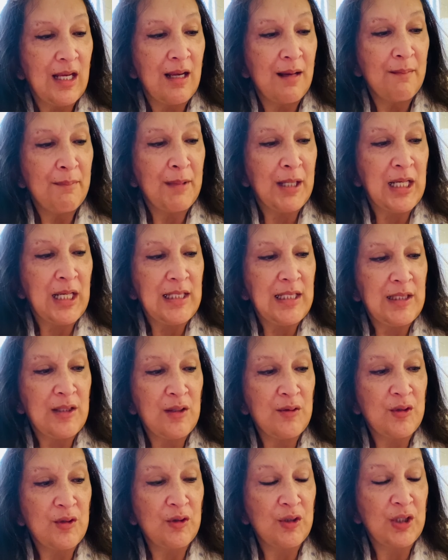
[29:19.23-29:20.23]
because
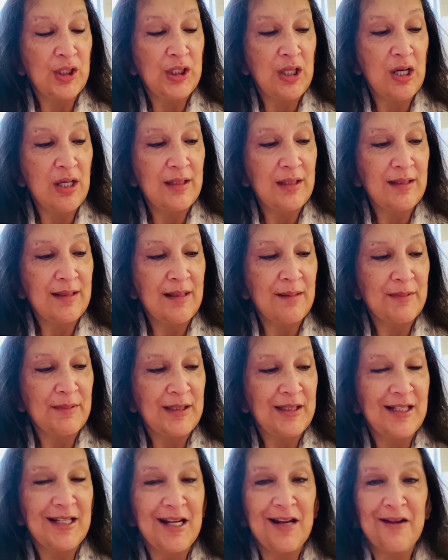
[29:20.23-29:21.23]
those are good concepts
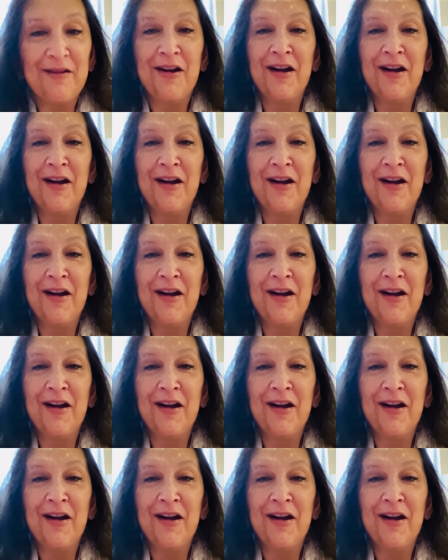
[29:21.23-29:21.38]
to know.